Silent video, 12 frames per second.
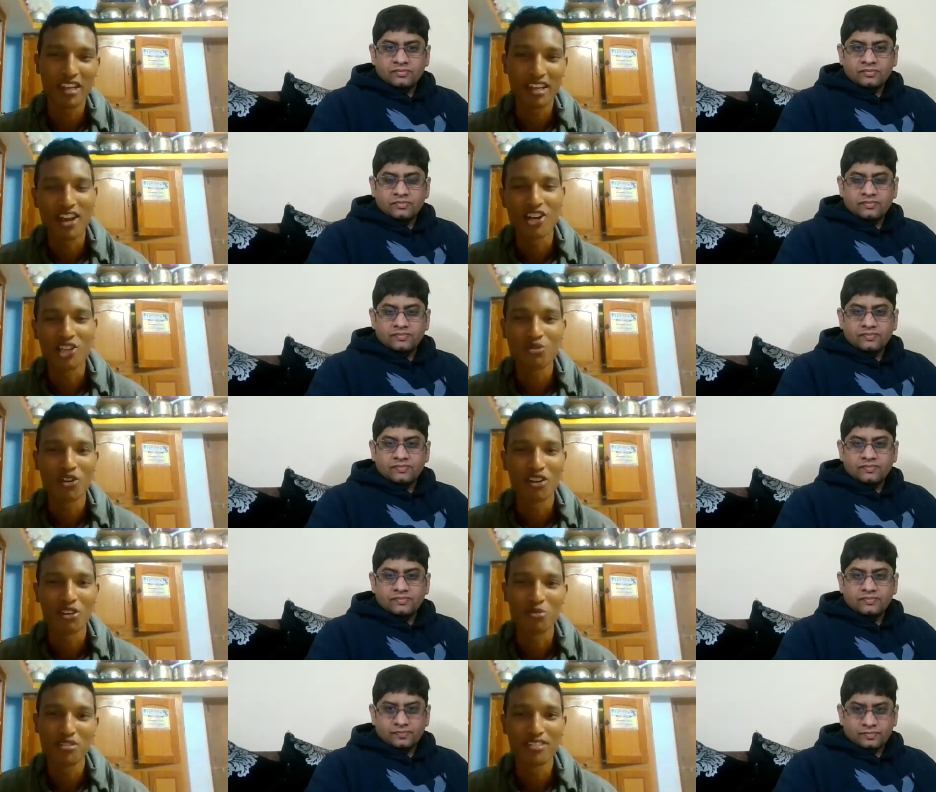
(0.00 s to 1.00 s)
Speaker 1: by large
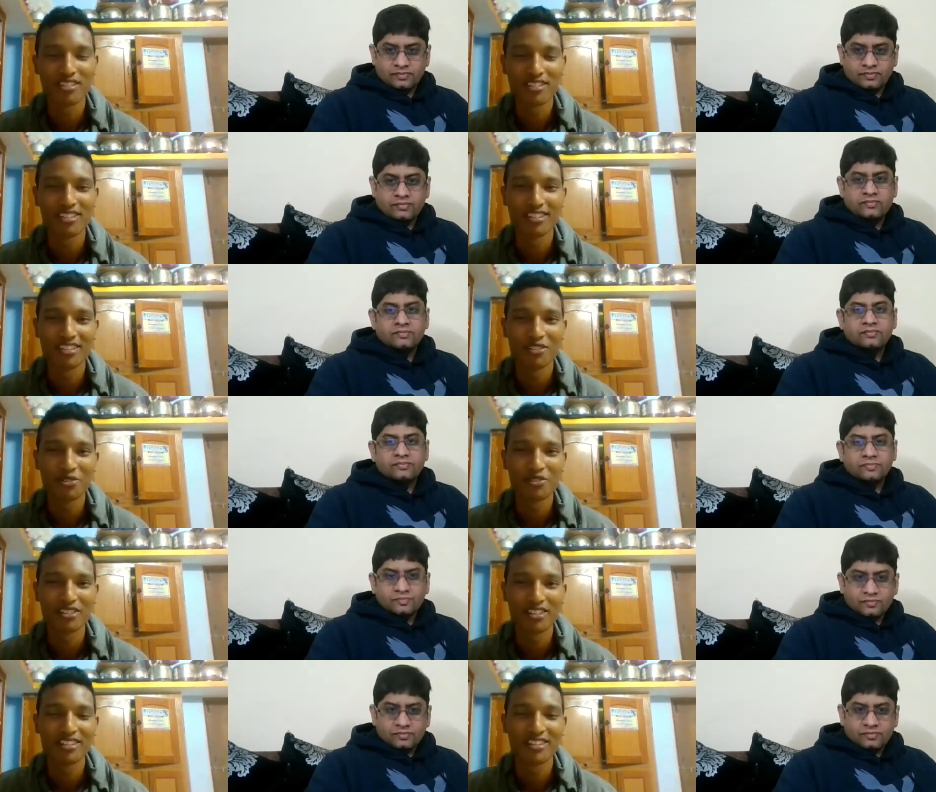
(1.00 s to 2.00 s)
volumes.
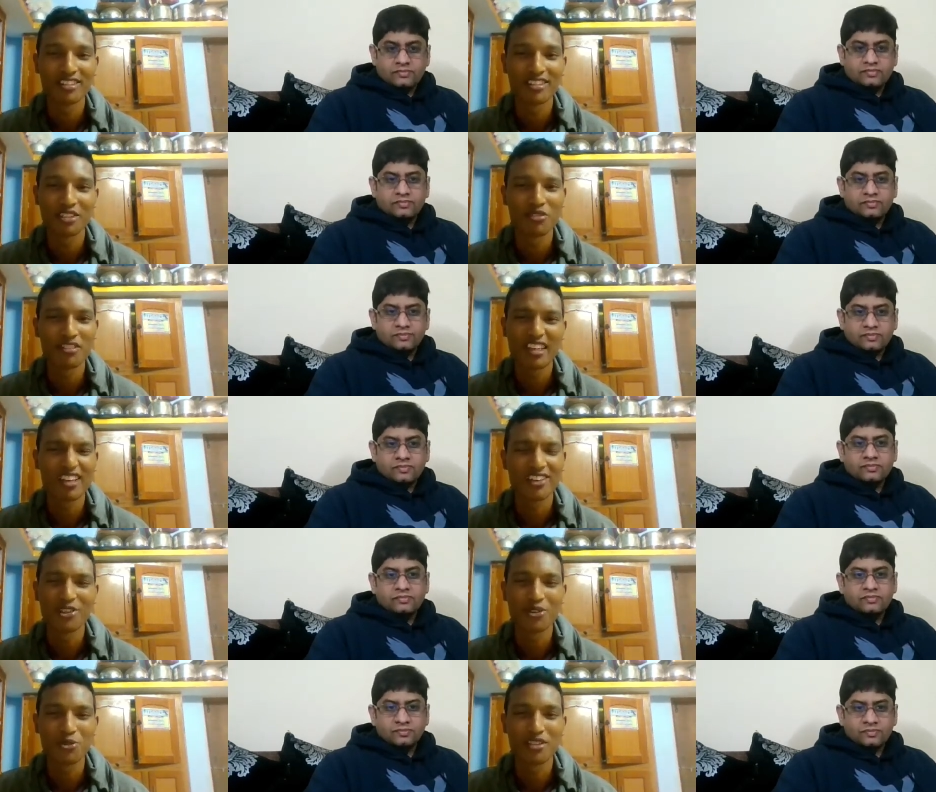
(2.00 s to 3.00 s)
That's why you
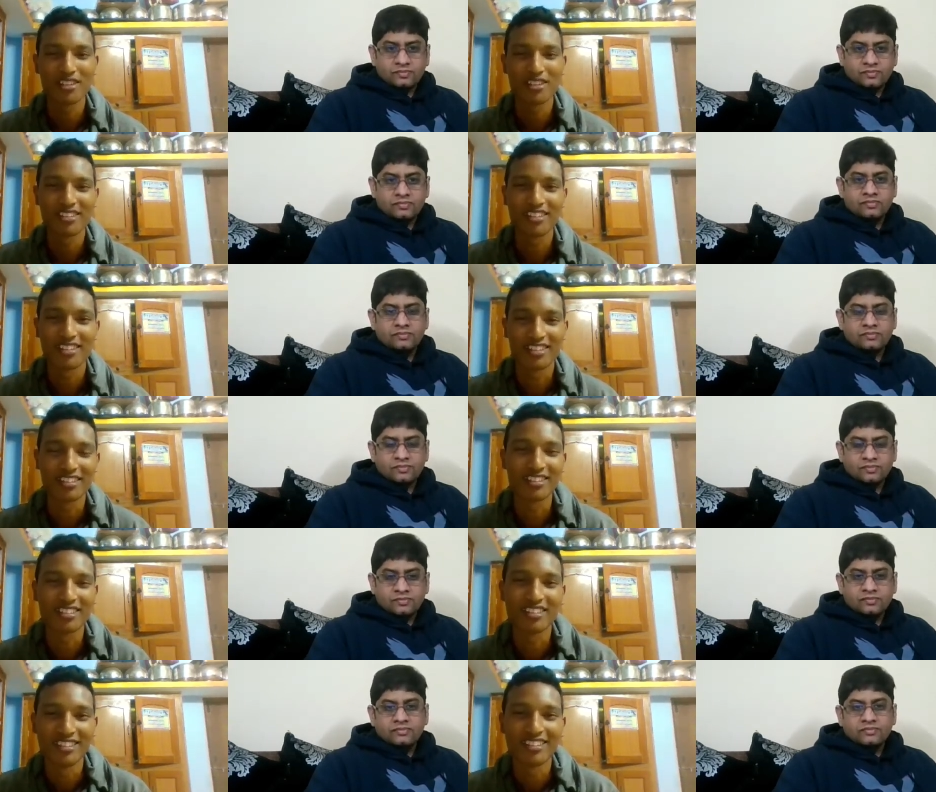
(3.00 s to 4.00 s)
can't use it
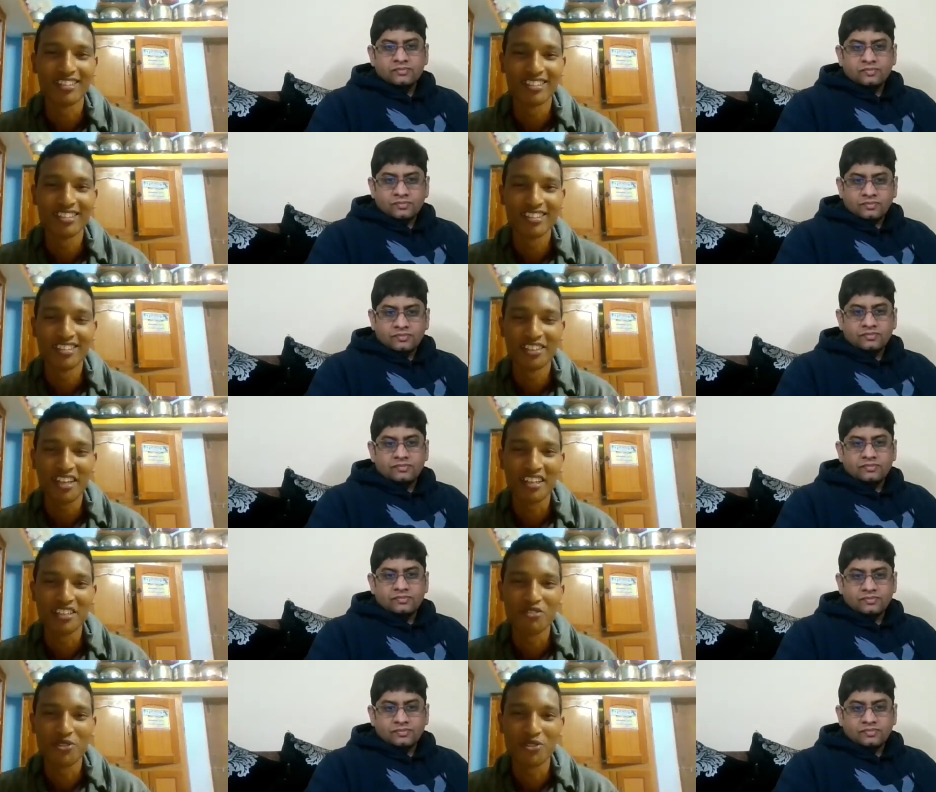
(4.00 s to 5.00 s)
in,
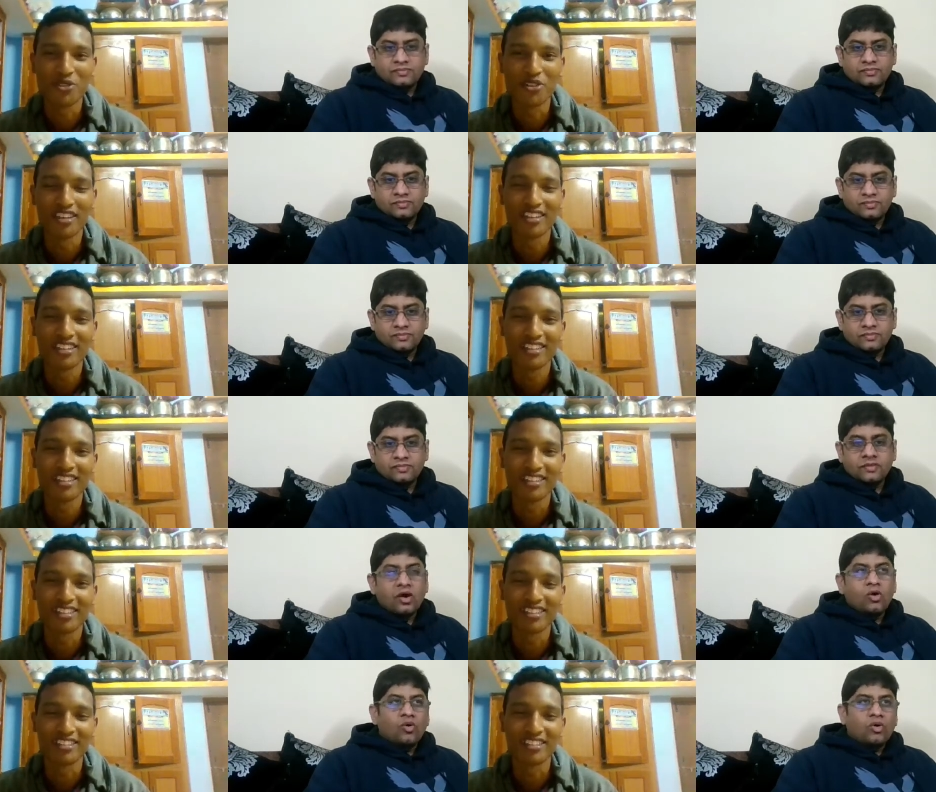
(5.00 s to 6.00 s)
as a
Speaker 2: fuel.
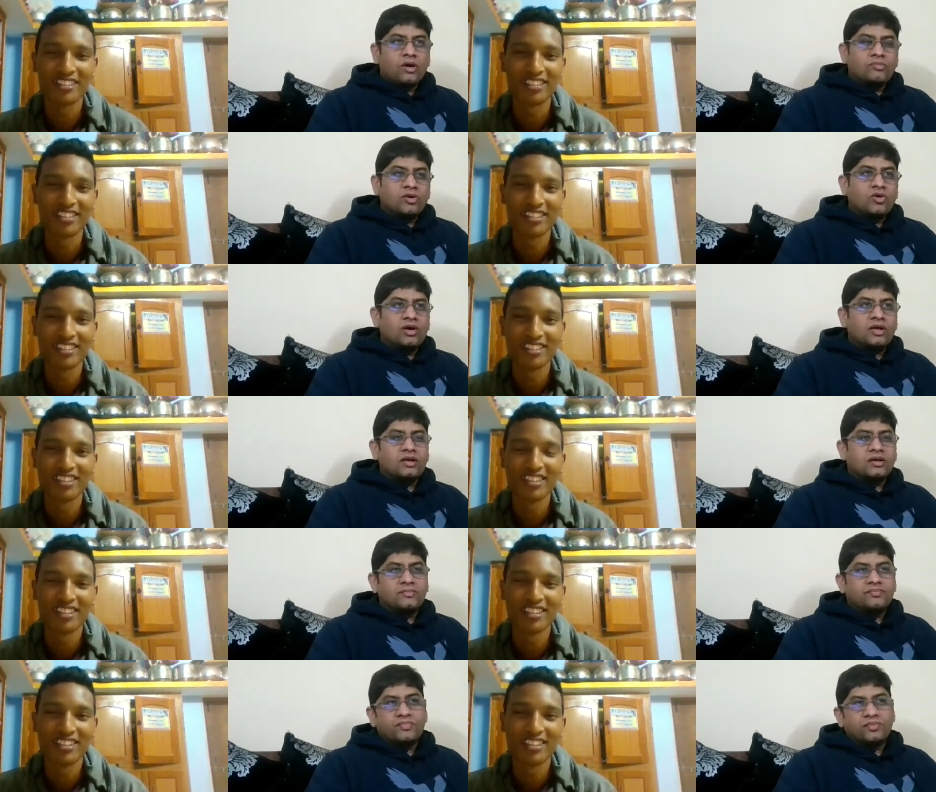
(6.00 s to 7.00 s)
Okay, Manohar,
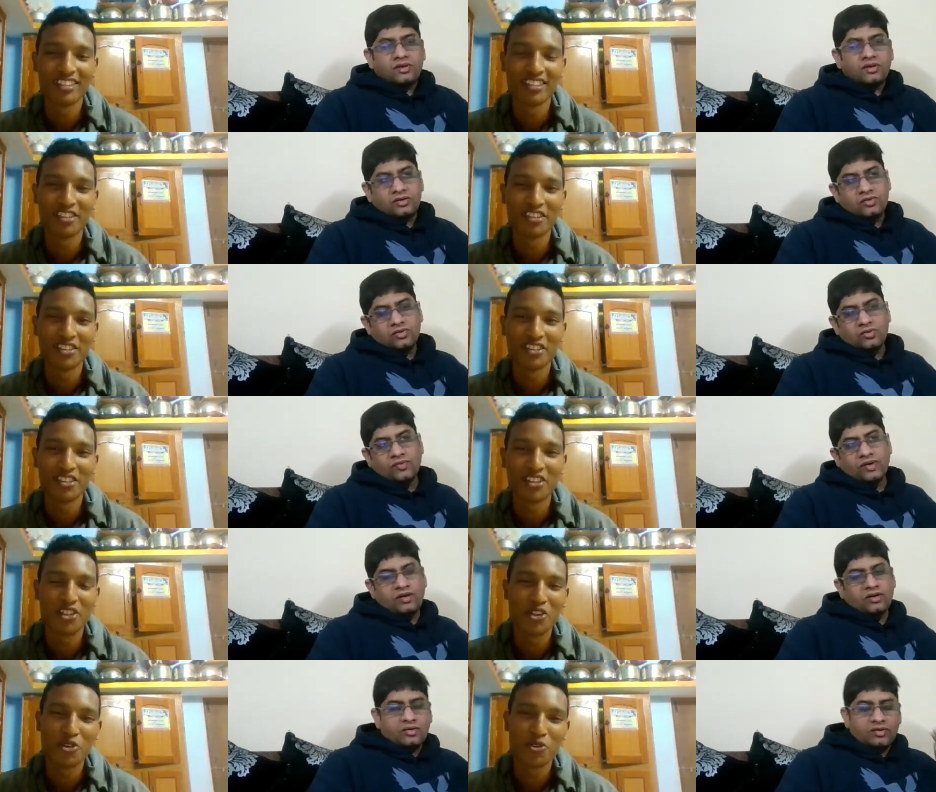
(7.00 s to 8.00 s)
uh, you know,
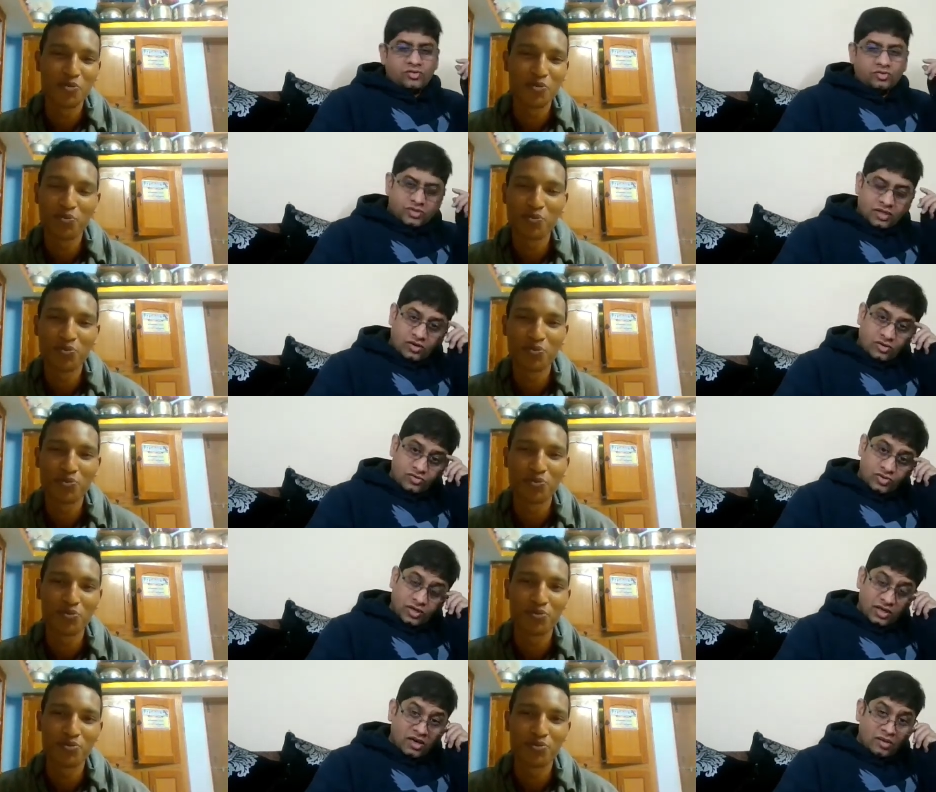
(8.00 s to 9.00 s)
when you think
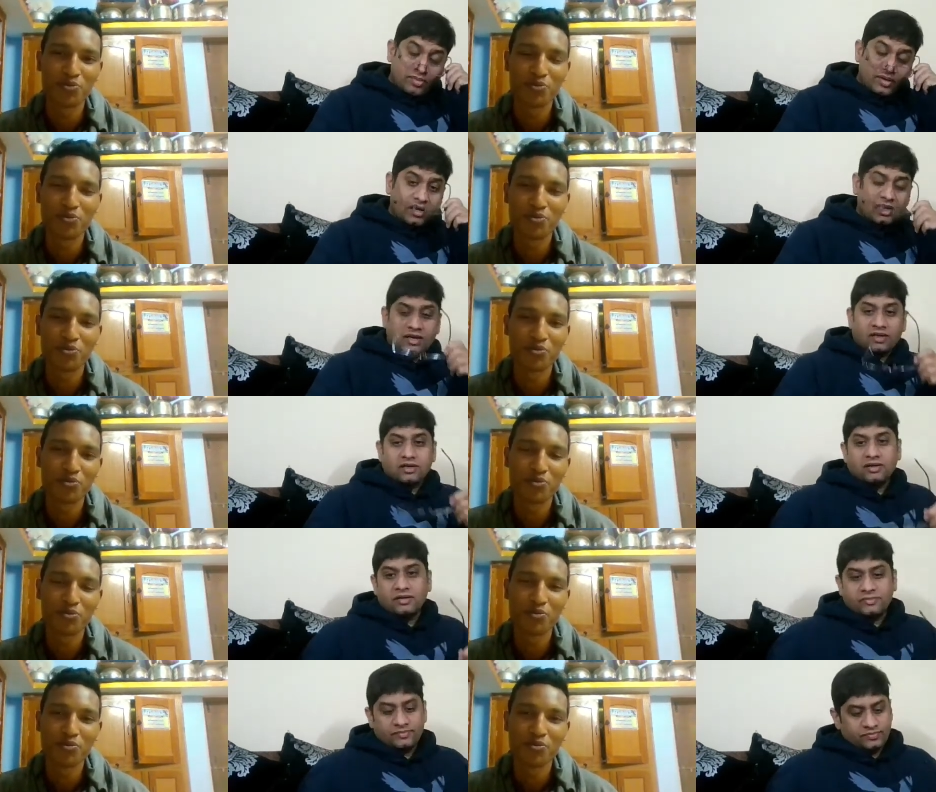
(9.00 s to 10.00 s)
of joining company like
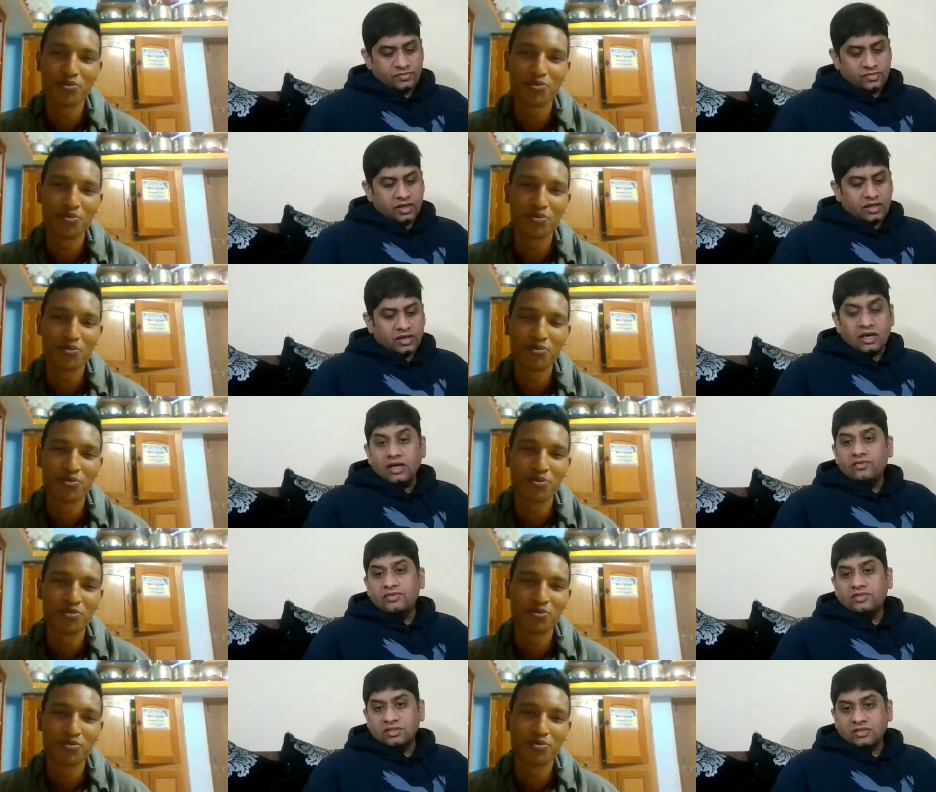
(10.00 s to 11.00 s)
uh,
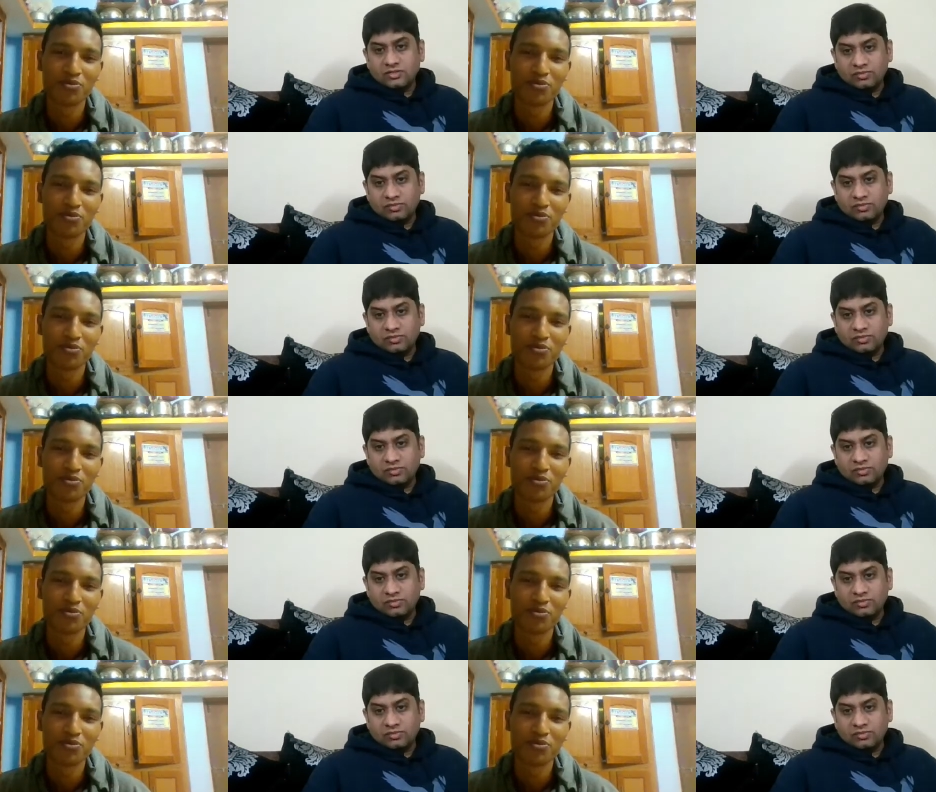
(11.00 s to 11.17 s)
GAIL, which is